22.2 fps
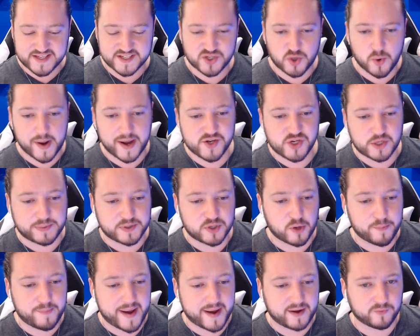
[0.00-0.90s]
Let's go ahead and jump
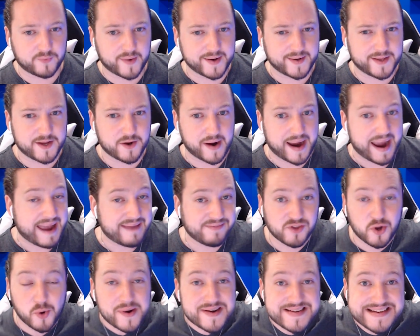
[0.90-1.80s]
into our battle right here. I had
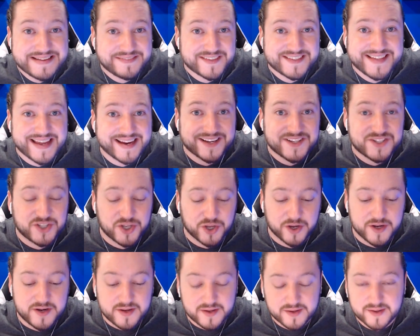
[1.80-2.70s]
no idea if this is
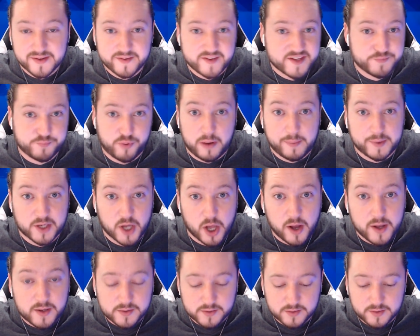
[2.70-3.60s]
good. It's probably
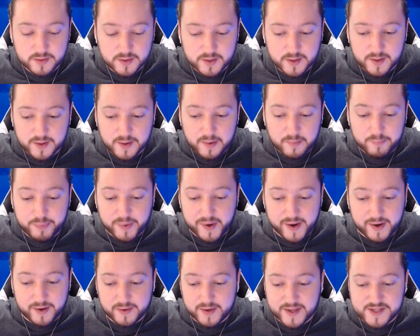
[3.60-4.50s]
not,
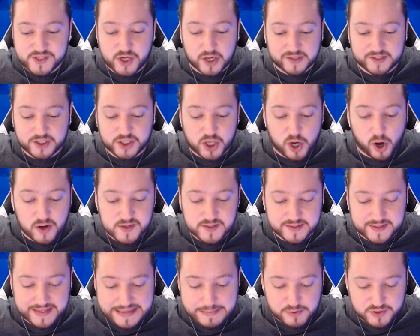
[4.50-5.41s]
but it's got the cards
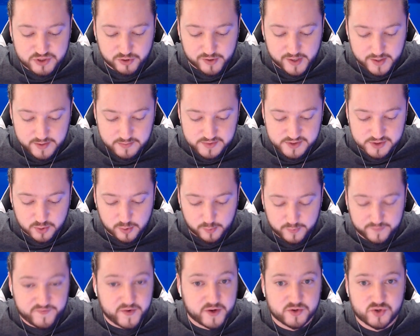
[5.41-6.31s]
the emotes are in, so
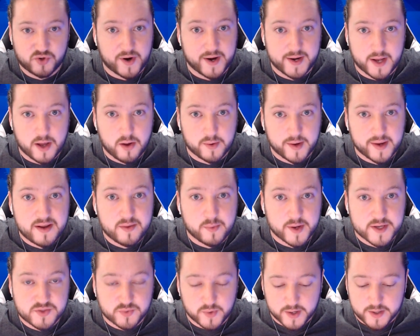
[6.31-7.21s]
we figured try it out
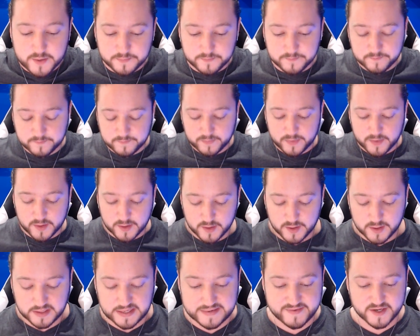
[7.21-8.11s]
anyways, right?
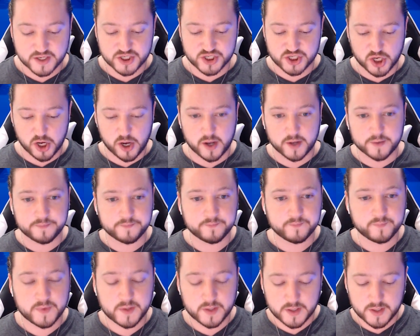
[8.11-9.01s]
Give it a shot.
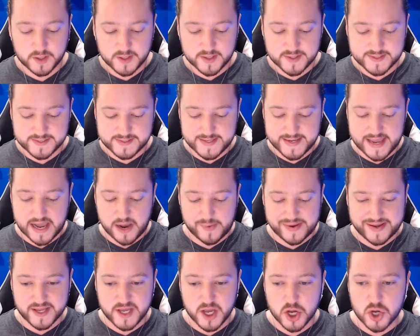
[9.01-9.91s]
See how
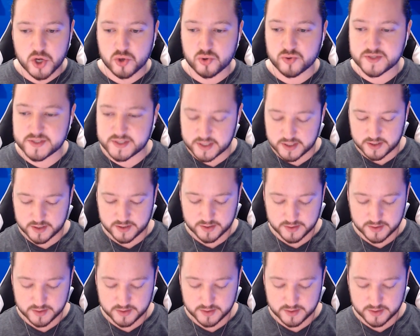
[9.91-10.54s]
it goes.